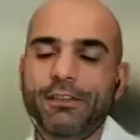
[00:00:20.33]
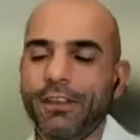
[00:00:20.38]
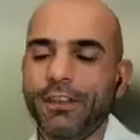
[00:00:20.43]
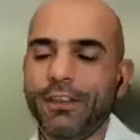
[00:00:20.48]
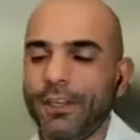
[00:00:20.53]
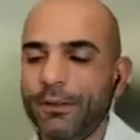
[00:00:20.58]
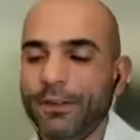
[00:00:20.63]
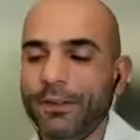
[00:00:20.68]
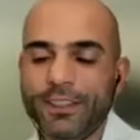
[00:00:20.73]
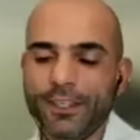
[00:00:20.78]
if
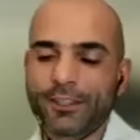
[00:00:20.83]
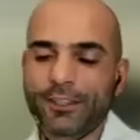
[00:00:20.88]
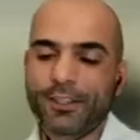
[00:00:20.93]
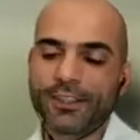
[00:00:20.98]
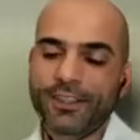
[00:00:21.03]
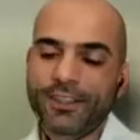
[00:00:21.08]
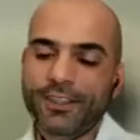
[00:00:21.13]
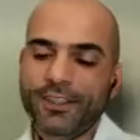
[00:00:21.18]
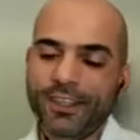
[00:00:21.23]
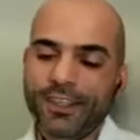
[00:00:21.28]
anyone's
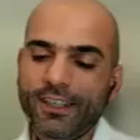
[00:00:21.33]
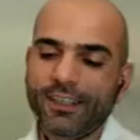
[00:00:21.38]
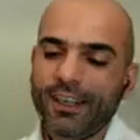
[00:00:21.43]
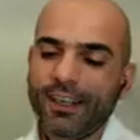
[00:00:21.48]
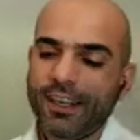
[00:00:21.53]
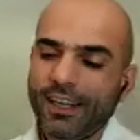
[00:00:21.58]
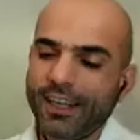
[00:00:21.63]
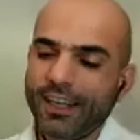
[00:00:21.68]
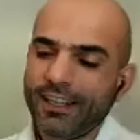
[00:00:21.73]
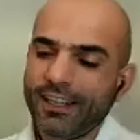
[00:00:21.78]
interested,
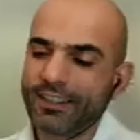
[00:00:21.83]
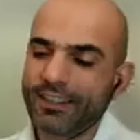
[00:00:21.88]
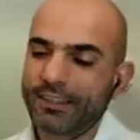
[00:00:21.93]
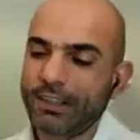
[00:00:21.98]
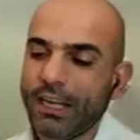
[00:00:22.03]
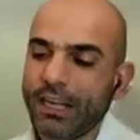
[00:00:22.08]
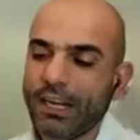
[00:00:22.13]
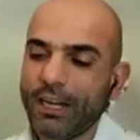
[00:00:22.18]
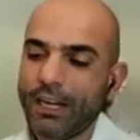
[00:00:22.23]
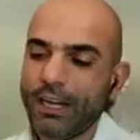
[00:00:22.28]
it's
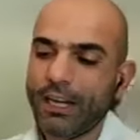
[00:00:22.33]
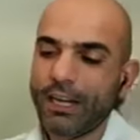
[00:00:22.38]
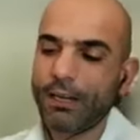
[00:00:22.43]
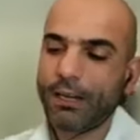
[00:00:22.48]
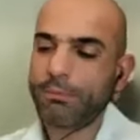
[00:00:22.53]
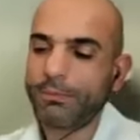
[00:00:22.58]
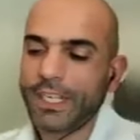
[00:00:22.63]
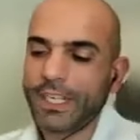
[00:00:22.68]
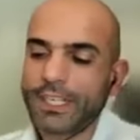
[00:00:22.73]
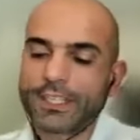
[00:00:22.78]

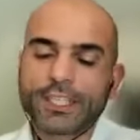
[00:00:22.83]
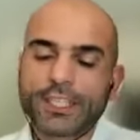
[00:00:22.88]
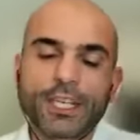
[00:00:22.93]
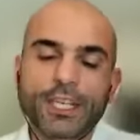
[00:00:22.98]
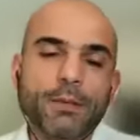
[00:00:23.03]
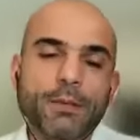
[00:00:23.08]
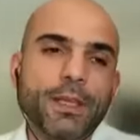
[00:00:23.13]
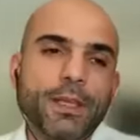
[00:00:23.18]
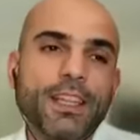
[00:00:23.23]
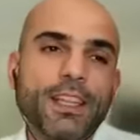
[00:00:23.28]
Nick's
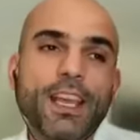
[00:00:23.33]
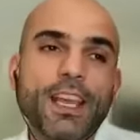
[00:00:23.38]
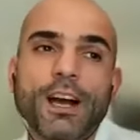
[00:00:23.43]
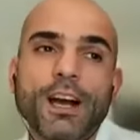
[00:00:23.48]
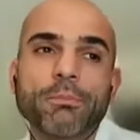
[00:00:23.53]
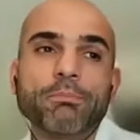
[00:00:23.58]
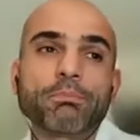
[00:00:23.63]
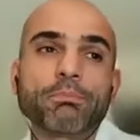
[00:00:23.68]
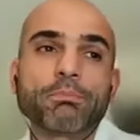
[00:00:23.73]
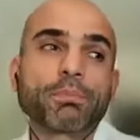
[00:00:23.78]
going to be there.
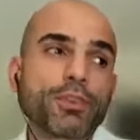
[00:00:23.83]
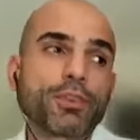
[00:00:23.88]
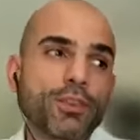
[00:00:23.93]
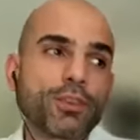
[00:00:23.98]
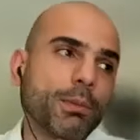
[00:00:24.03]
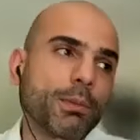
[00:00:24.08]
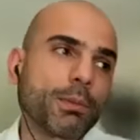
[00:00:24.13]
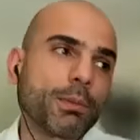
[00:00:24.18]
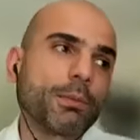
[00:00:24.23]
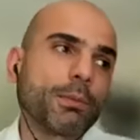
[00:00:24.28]
I'm
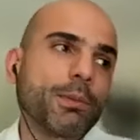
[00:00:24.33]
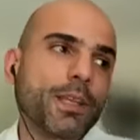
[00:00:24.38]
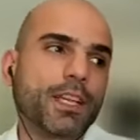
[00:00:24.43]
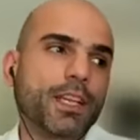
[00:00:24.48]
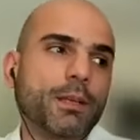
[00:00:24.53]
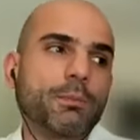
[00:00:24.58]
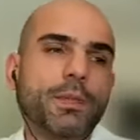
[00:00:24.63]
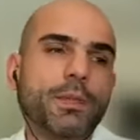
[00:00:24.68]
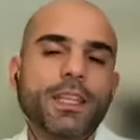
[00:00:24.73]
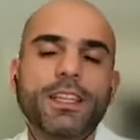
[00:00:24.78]
probably
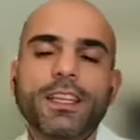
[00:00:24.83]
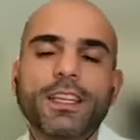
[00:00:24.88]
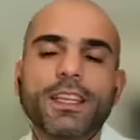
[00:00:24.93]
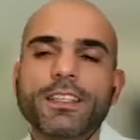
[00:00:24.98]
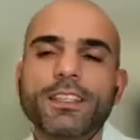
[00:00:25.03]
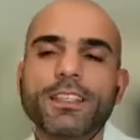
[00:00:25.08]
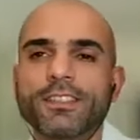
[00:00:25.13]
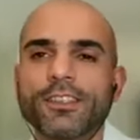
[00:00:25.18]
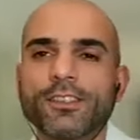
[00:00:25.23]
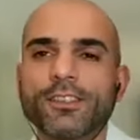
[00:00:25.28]
going to be there.
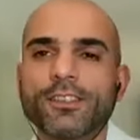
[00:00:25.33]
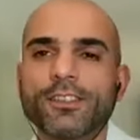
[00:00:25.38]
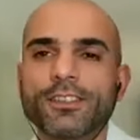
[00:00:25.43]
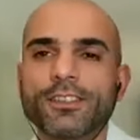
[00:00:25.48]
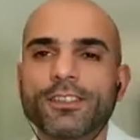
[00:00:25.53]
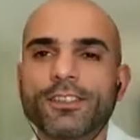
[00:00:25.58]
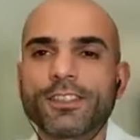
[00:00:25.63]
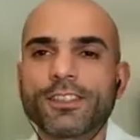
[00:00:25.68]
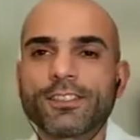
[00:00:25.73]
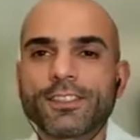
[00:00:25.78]

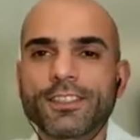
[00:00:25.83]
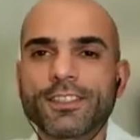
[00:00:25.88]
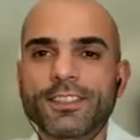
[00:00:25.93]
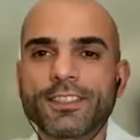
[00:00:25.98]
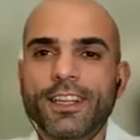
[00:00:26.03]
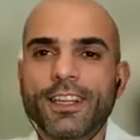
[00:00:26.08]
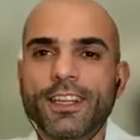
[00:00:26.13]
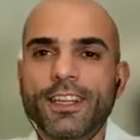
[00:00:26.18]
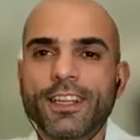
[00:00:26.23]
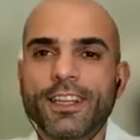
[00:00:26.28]
Still
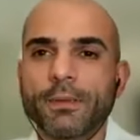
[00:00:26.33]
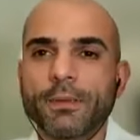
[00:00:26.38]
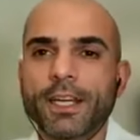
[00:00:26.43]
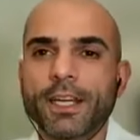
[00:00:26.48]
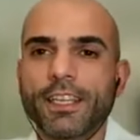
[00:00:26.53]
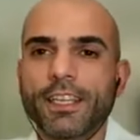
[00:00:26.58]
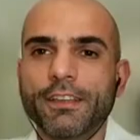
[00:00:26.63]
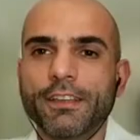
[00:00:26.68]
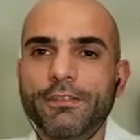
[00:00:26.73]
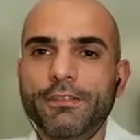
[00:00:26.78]
deciding.
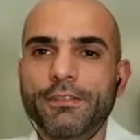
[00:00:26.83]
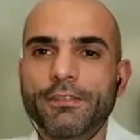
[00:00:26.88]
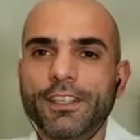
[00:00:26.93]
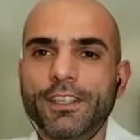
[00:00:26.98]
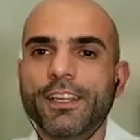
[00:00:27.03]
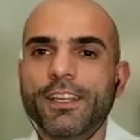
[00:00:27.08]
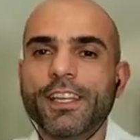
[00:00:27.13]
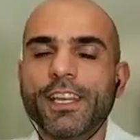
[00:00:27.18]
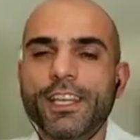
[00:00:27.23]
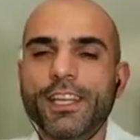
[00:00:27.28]
Might have
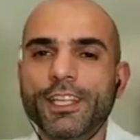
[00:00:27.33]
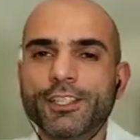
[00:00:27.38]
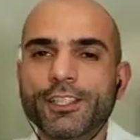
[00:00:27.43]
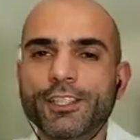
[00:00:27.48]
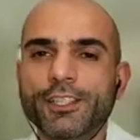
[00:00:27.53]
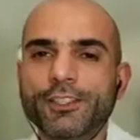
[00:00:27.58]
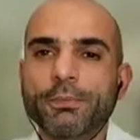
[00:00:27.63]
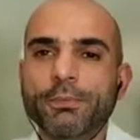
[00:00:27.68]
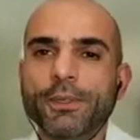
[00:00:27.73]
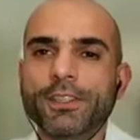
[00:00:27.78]
a
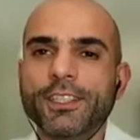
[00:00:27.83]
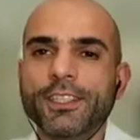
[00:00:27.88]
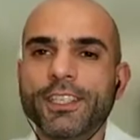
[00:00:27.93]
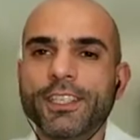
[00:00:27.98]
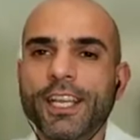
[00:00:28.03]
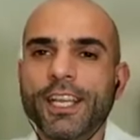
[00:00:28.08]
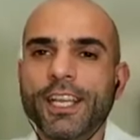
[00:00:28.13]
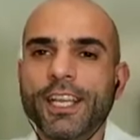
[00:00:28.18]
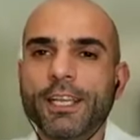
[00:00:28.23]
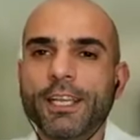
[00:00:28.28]
trip on the
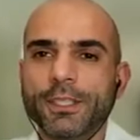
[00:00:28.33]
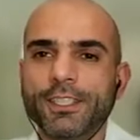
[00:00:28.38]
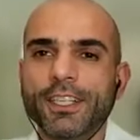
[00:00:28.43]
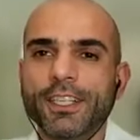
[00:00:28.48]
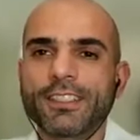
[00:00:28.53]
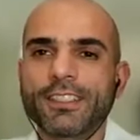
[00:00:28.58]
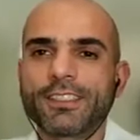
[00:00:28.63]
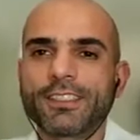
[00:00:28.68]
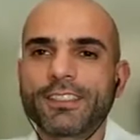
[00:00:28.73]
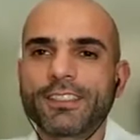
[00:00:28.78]
day, but
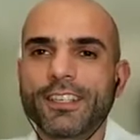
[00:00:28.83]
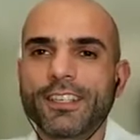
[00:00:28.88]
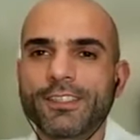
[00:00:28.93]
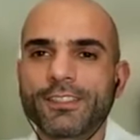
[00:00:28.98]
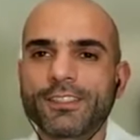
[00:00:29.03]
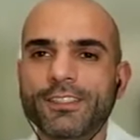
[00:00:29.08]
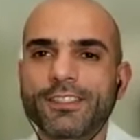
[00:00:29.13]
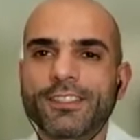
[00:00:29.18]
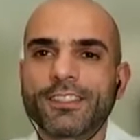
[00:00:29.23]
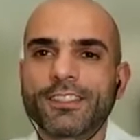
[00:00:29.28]
yeah, it
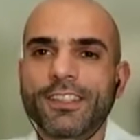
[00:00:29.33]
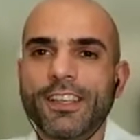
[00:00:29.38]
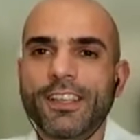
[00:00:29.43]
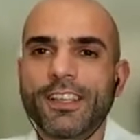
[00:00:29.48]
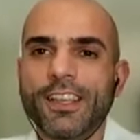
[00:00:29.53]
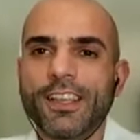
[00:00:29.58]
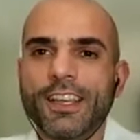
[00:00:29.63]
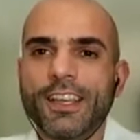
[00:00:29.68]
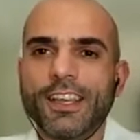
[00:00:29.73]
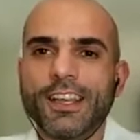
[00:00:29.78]
sounds
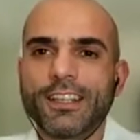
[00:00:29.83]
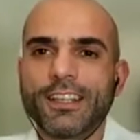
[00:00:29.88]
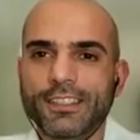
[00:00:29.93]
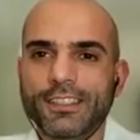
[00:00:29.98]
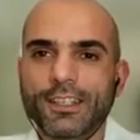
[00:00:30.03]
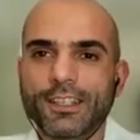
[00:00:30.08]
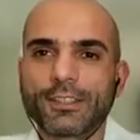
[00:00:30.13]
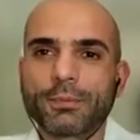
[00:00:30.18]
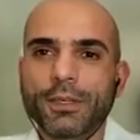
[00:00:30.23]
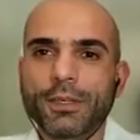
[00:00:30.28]

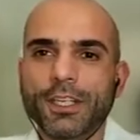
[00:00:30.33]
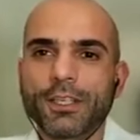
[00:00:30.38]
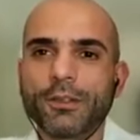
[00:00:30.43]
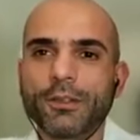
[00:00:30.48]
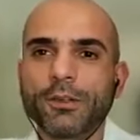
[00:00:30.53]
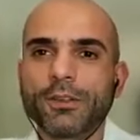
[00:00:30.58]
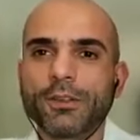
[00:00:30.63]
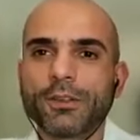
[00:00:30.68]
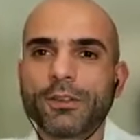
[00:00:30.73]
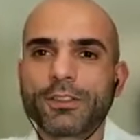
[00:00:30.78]
pretty
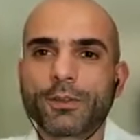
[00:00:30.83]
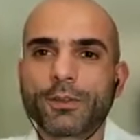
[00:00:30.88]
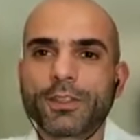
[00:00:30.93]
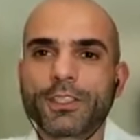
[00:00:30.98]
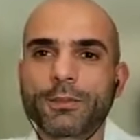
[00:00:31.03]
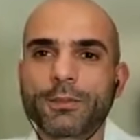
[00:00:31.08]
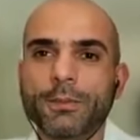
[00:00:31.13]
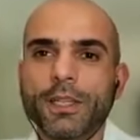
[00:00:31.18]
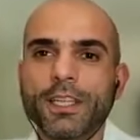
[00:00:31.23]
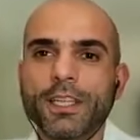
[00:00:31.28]
cool. Saw
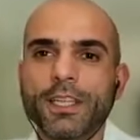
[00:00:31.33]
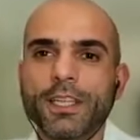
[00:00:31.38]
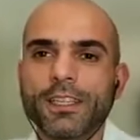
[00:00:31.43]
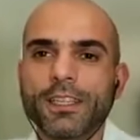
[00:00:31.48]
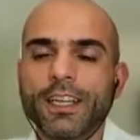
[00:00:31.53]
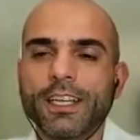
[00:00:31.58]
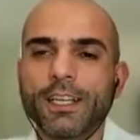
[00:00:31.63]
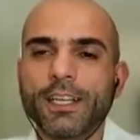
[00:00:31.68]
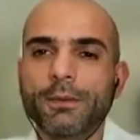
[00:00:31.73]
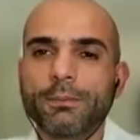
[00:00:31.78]
the speaker
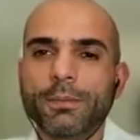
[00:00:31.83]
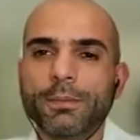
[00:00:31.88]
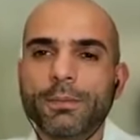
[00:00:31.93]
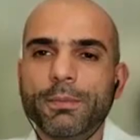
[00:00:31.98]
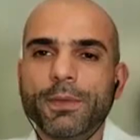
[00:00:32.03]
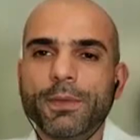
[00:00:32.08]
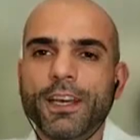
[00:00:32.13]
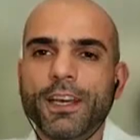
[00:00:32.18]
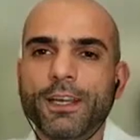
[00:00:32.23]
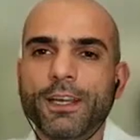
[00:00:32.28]
lineup.
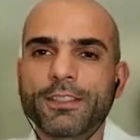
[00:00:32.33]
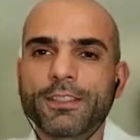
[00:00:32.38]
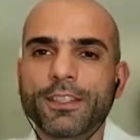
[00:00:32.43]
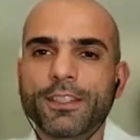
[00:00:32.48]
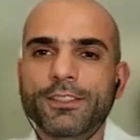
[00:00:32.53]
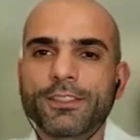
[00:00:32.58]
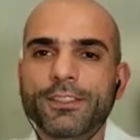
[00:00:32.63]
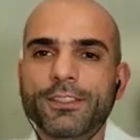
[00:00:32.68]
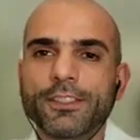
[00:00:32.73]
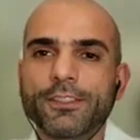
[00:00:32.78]

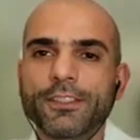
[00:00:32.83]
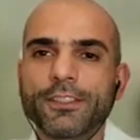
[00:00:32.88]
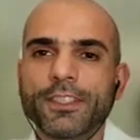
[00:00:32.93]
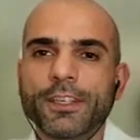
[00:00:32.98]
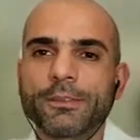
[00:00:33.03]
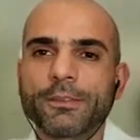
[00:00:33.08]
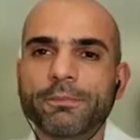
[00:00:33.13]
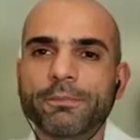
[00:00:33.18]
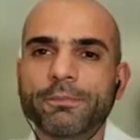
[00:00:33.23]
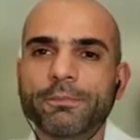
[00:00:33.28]
Sounds
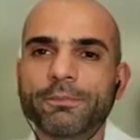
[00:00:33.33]
interesting.